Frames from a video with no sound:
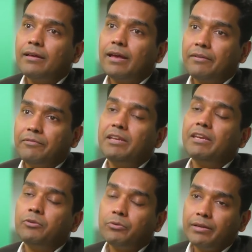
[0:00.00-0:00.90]
and we
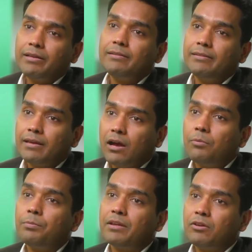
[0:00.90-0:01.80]
need to really see how
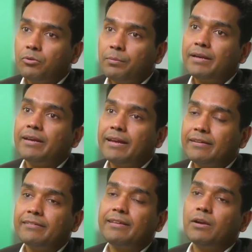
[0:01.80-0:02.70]
procurement
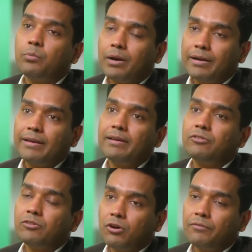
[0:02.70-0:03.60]
gets the
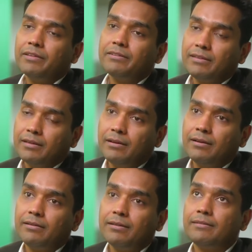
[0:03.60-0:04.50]
advantage of
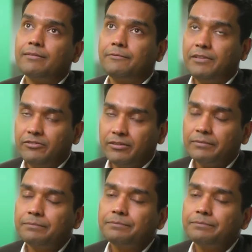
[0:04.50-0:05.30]
this feature.